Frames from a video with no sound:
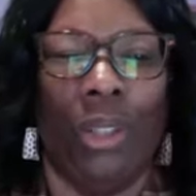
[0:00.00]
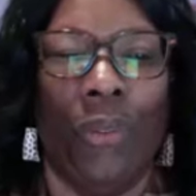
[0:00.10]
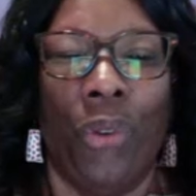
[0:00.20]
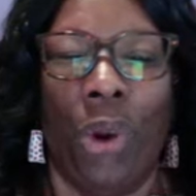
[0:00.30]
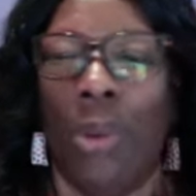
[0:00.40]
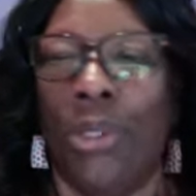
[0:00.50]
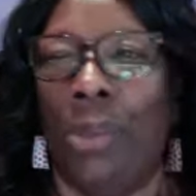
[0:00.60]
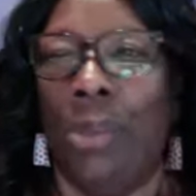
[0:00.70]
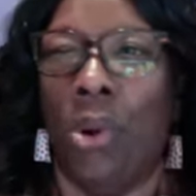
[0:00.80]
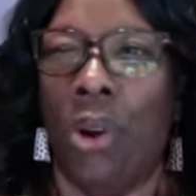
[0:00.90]
look forward
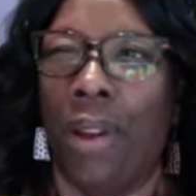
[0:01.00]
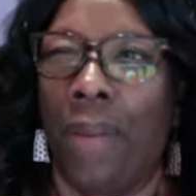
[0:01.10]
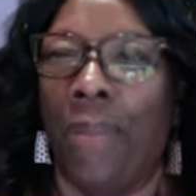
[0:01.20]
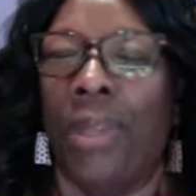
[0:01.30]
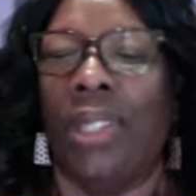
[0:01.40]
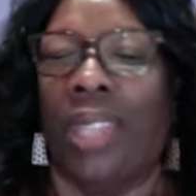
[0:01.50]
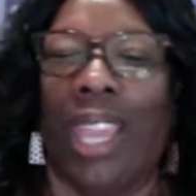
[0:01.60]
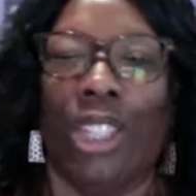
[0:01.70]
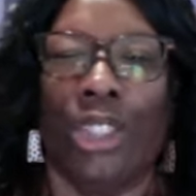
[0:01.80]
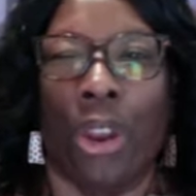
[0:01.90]
to more of Miss
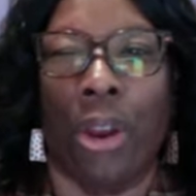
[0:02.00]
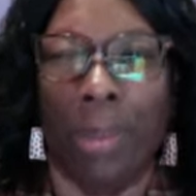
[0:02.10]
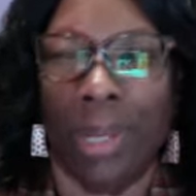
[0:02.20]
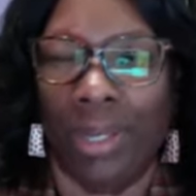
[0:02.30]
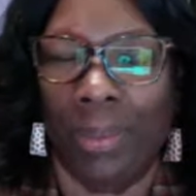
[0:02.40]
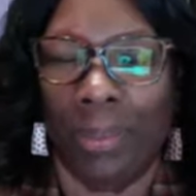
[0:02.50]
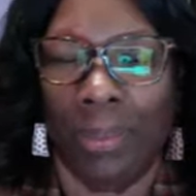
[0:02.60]
Kate Thurman.